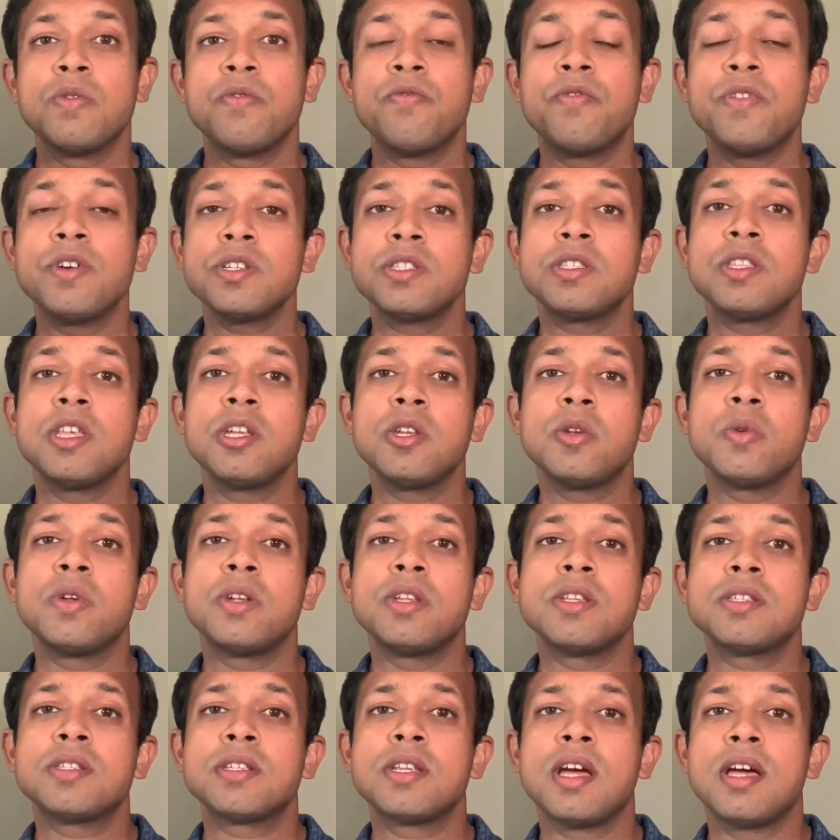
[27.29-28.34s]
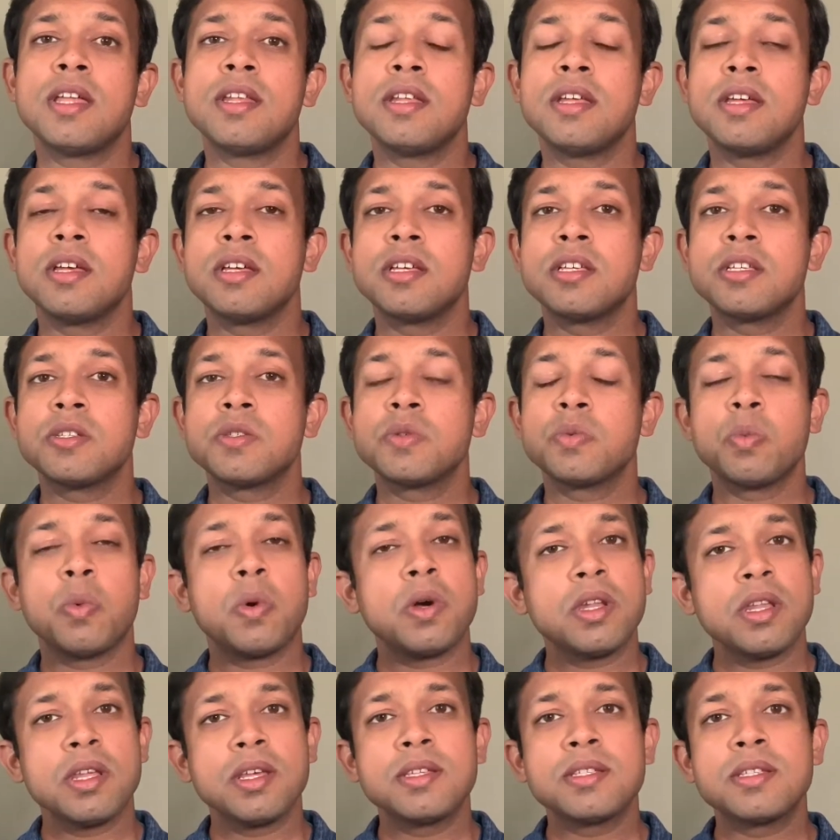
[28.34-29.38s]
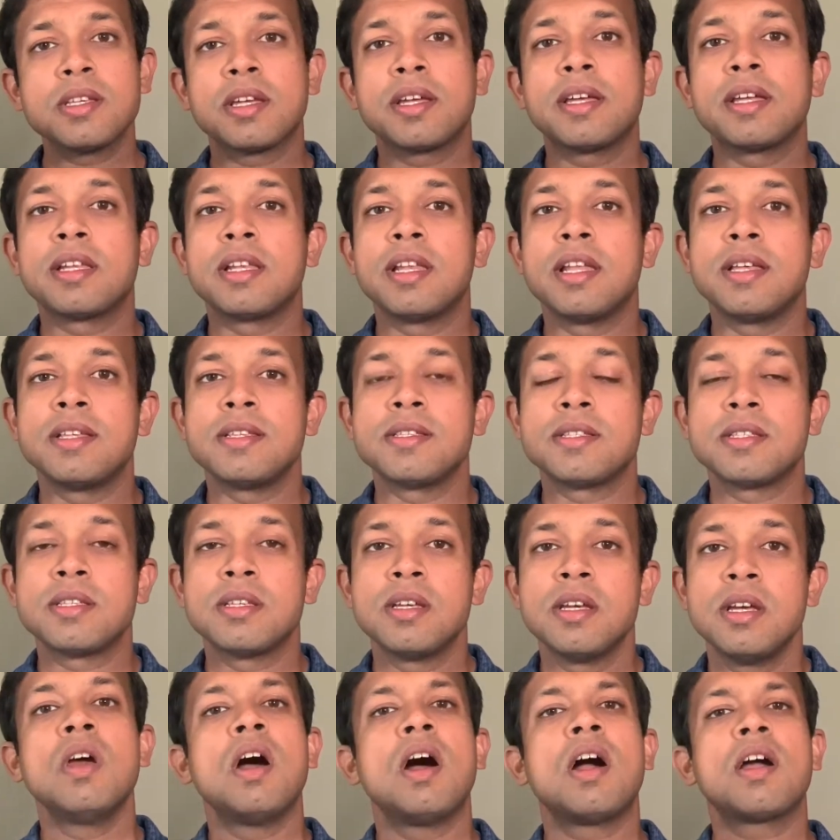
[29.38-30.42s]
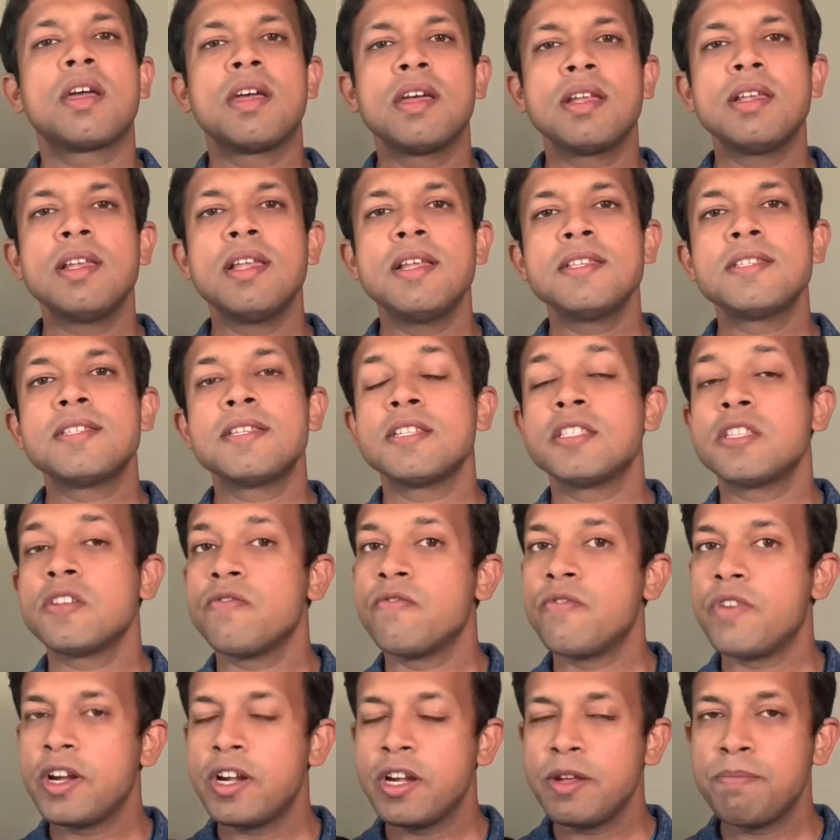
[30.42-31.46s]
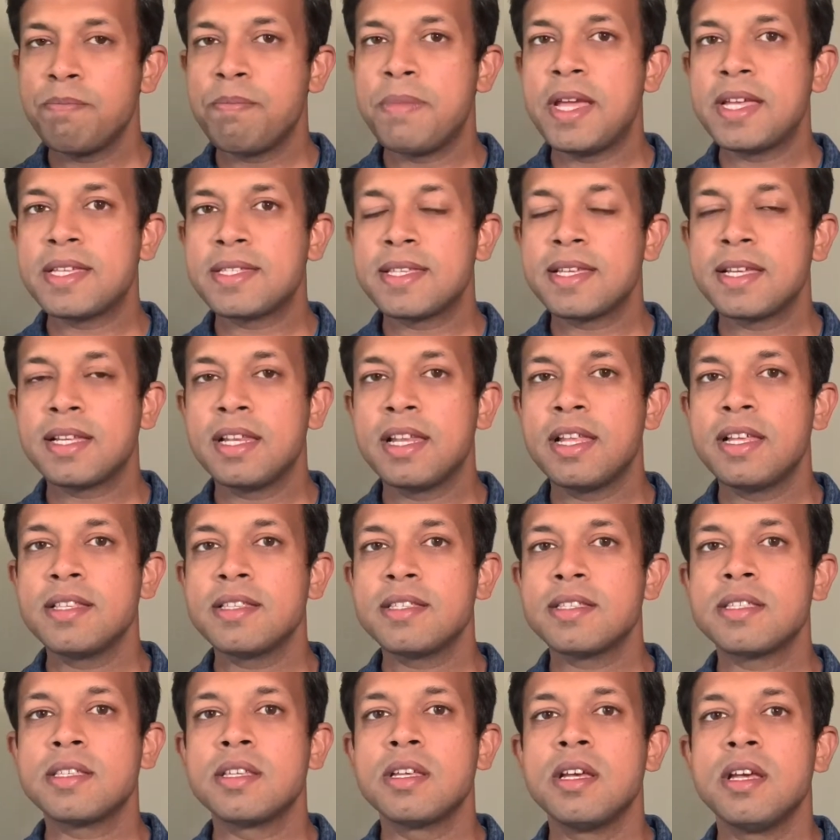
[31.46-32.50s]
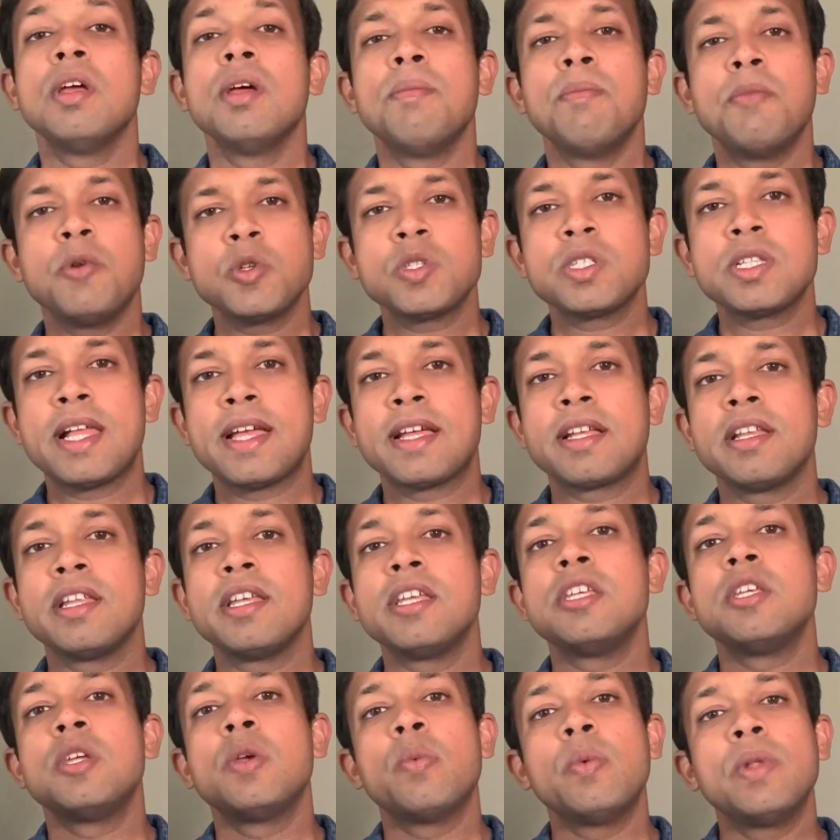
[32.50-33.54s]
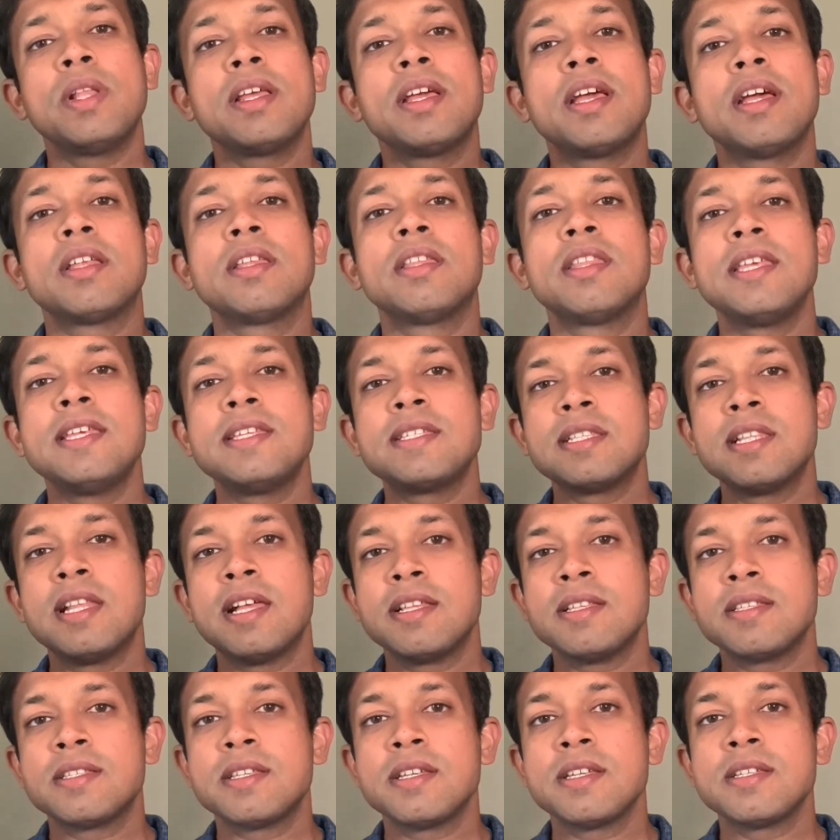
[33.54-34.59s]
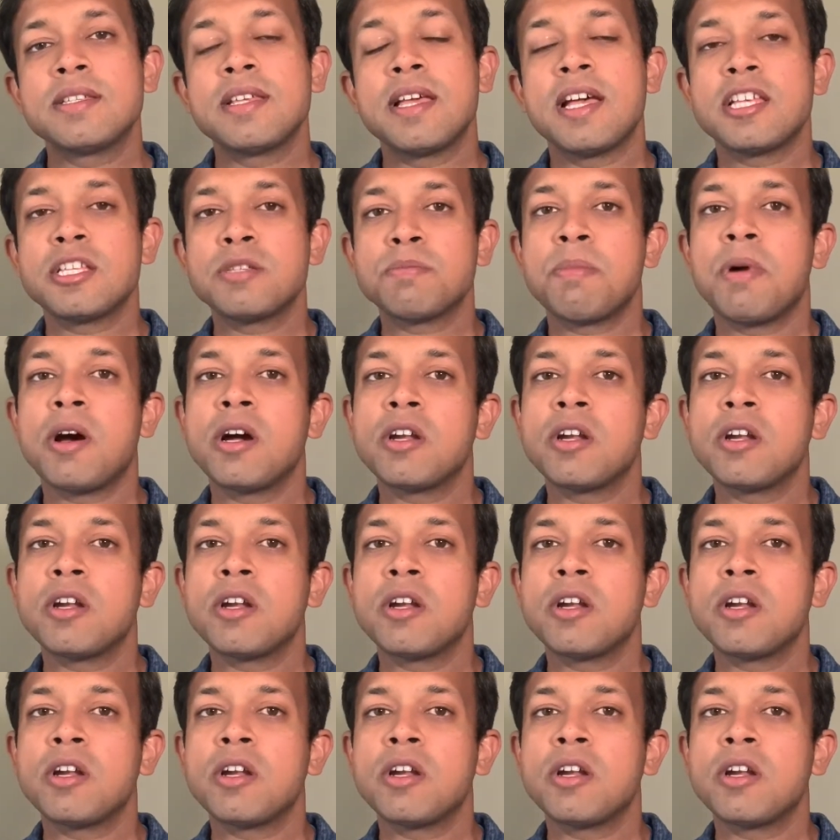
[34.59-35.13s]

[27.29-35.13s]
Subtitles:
First thing to understand is what is a kit lens. A kit lens is a very basic lens. Most likely you will get these lenses as part